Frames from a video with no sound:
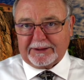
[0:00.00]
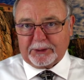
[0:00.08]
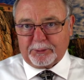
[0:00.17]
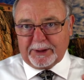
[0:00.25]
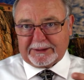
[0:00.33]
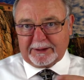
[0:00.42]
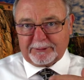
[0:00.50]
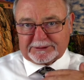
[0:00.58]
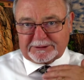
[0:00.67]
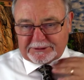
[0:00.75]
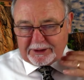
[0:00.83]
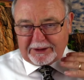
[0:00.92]
on, the one that
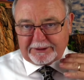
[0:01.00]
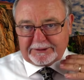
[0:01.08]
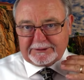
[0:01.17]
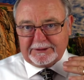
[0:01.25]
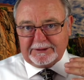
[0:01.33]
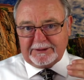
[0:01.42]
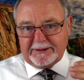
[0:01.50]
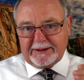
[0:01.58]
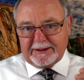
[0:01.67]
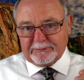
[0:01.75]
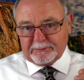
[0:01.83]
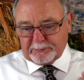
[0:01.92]
was slaughtered,
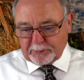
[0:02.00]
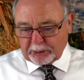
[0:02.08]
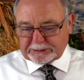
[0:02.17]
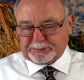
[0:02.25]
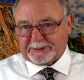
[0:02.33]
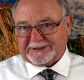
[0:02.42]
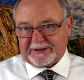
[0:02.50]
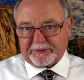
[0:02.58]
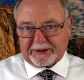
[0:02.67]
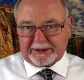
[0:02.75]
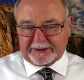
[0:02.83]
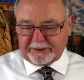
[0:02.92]
more
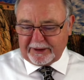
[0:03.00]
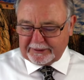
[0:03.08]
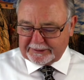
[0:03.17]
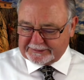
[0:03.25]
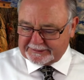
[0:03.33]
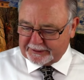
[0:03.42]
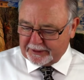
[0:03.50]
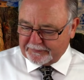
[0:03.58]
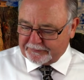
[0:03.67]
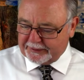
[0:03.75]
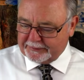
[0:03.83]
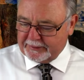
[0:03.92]
specifically called the sin
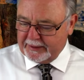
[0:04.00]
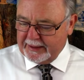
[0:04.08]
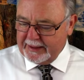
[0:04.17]
offering.